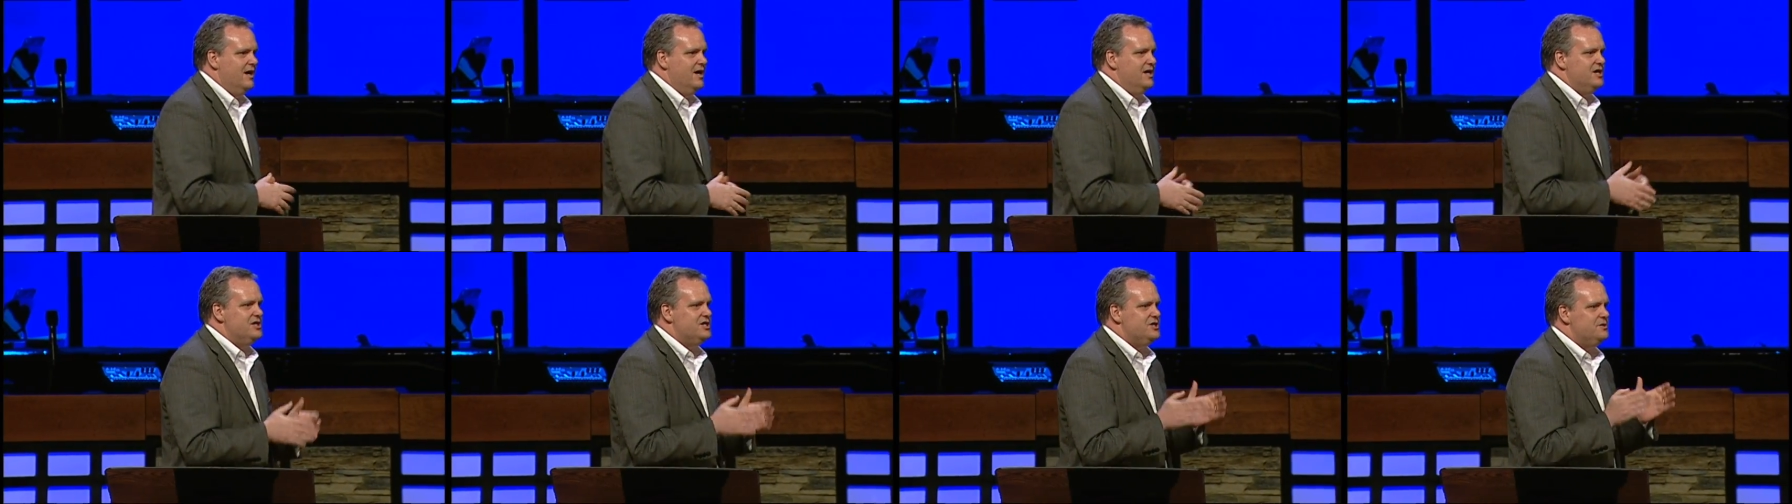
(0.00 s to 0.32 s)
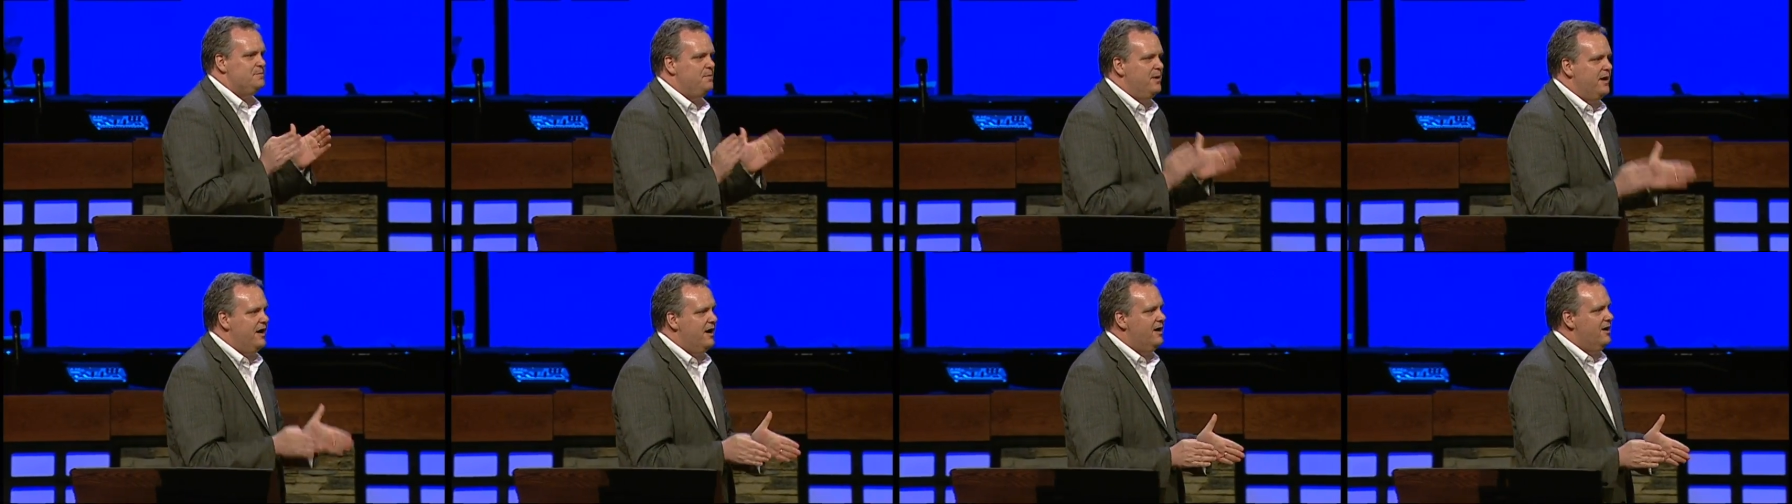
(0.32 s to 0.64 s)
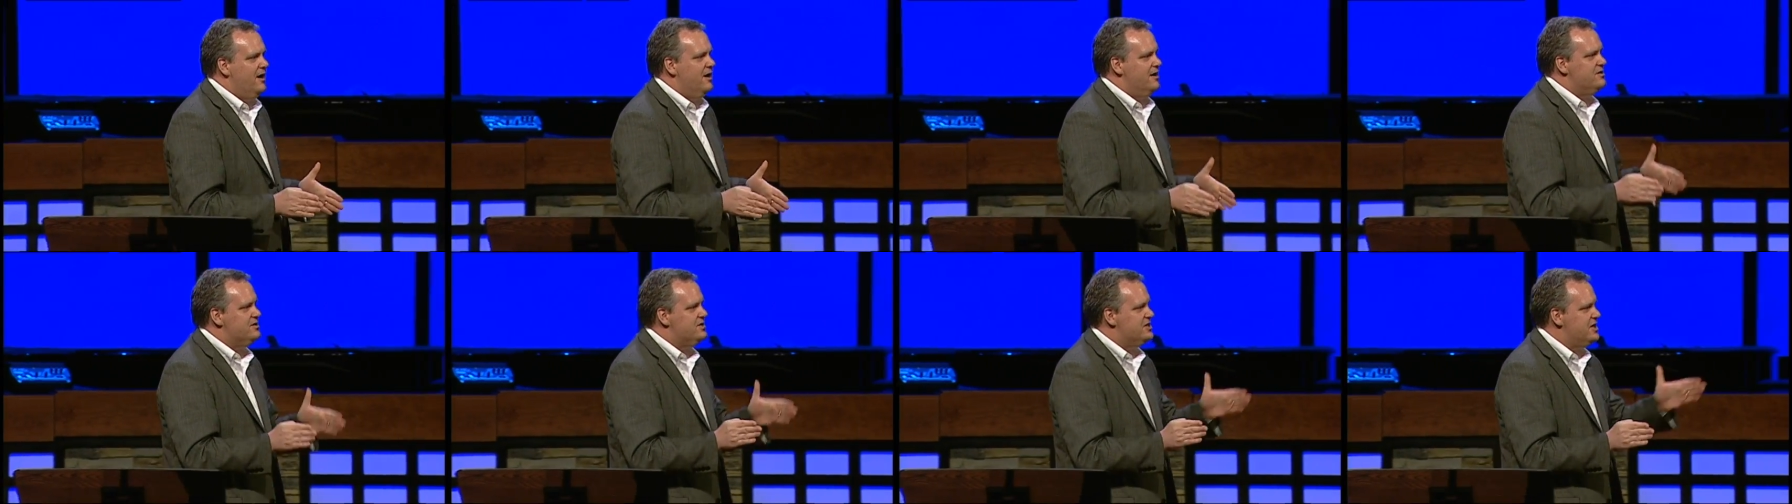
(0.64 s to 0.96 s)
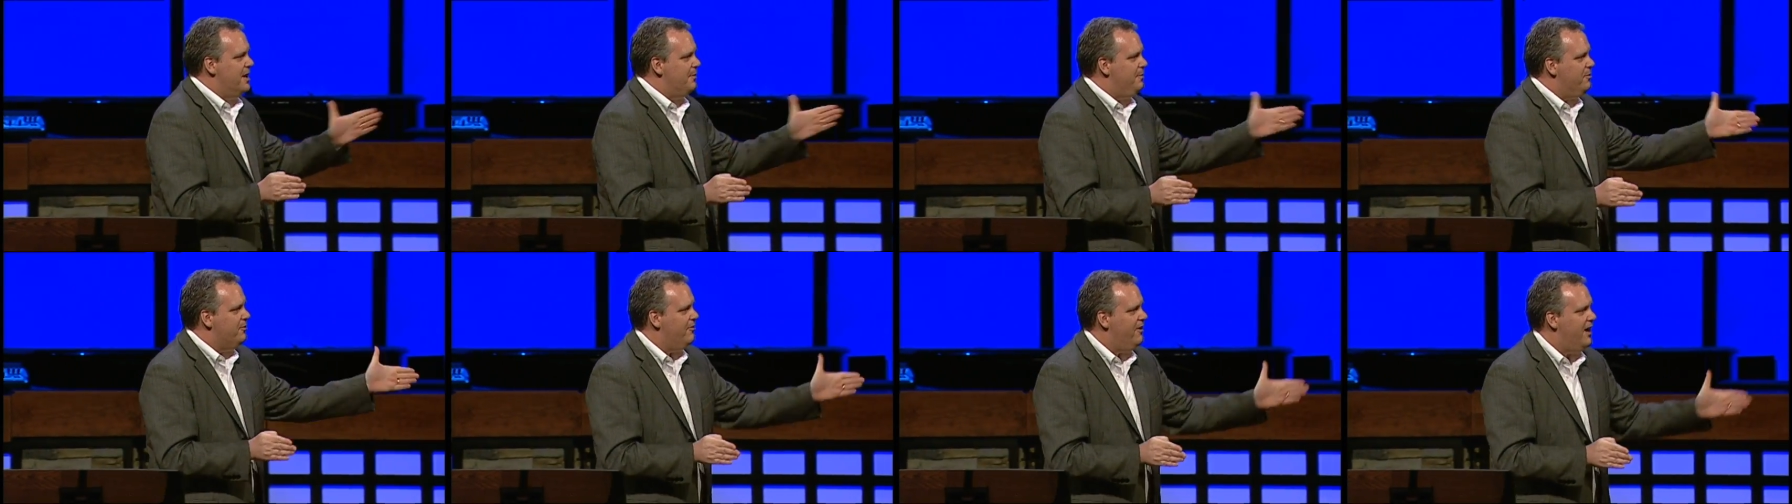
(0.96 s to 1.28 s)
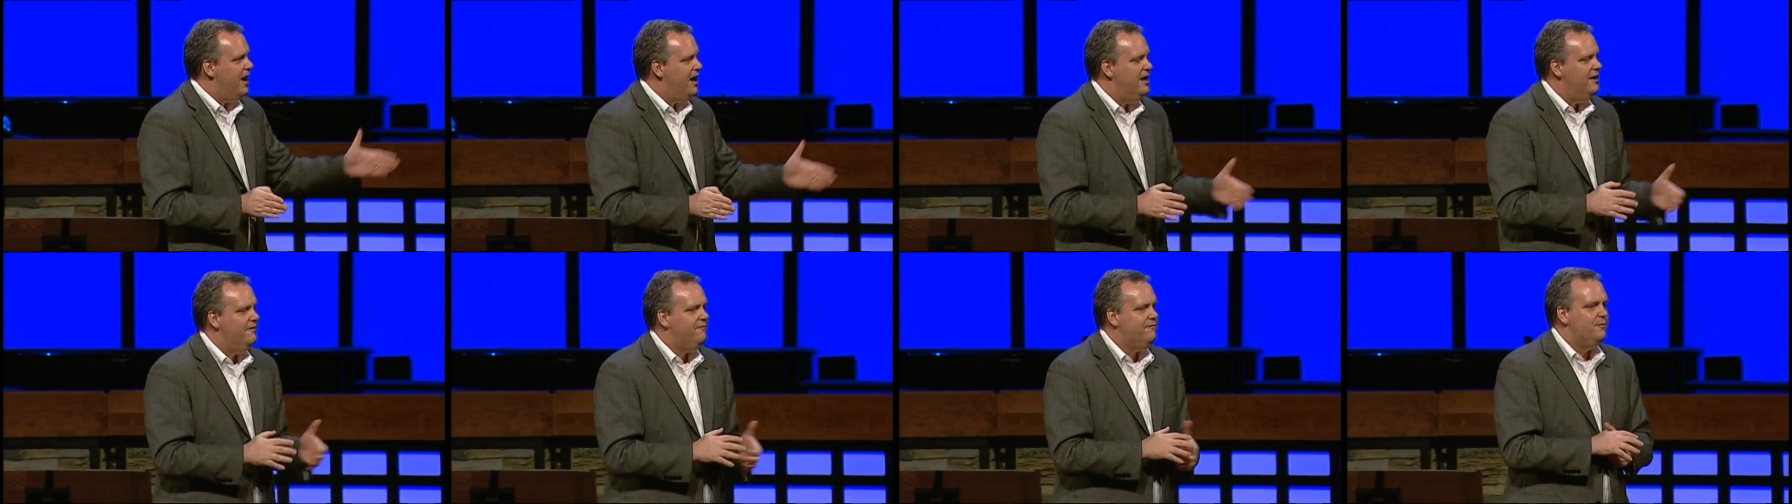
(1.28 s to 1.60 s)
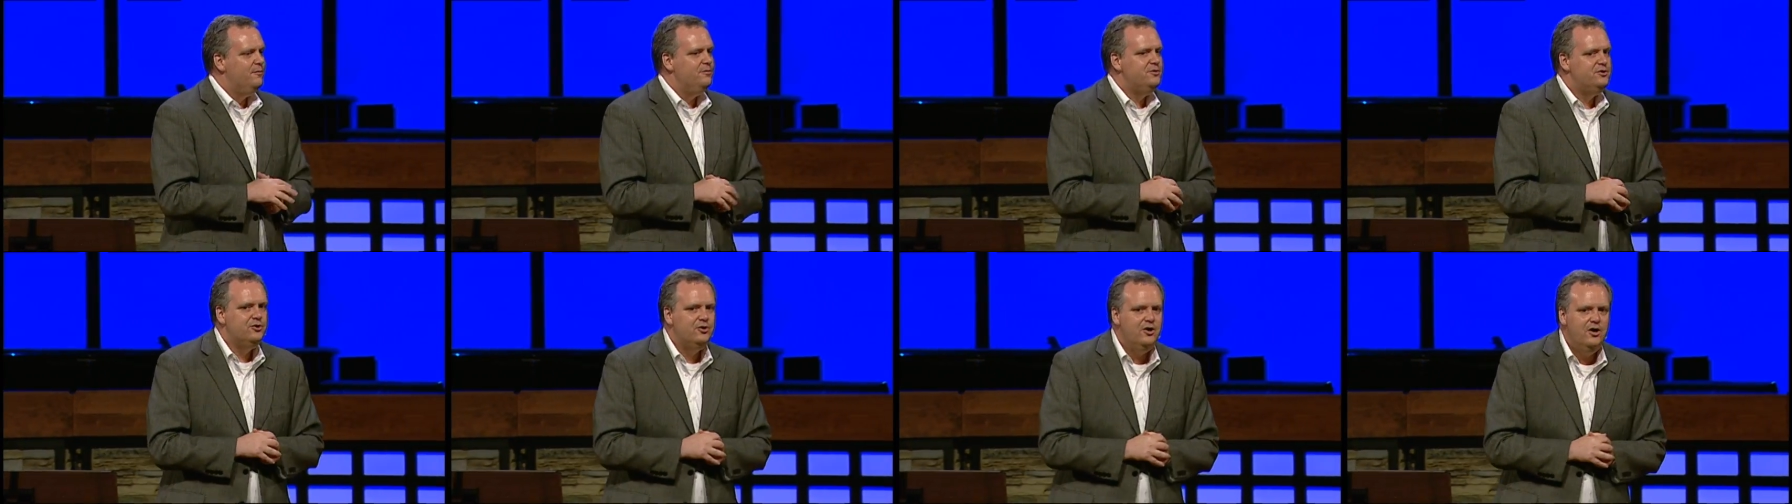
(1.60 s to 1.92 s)
Spirit separated
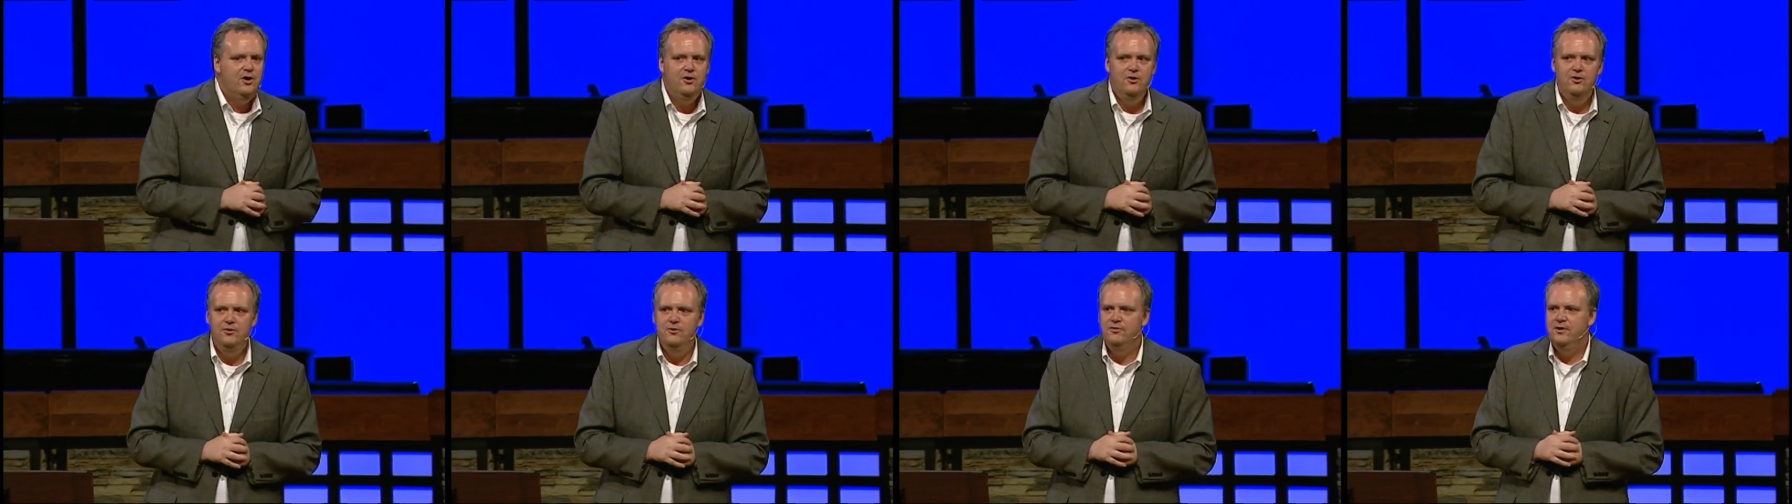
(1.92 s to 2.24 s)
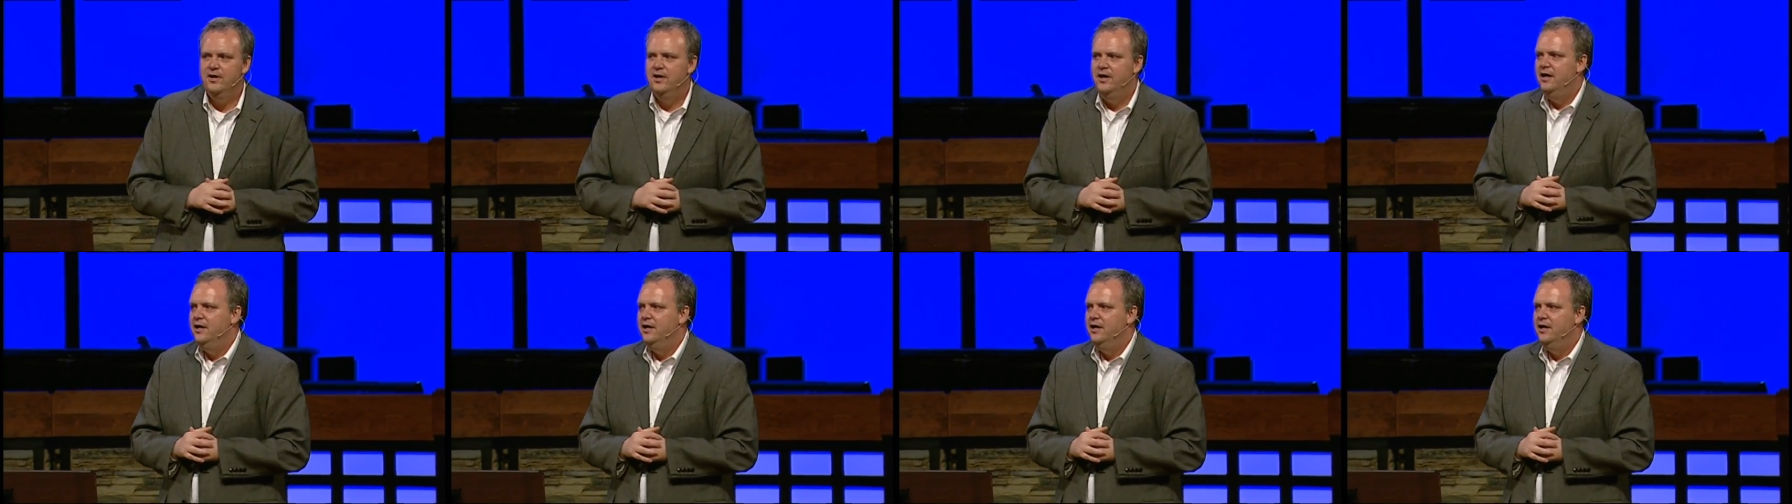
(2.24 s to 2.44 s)
from truth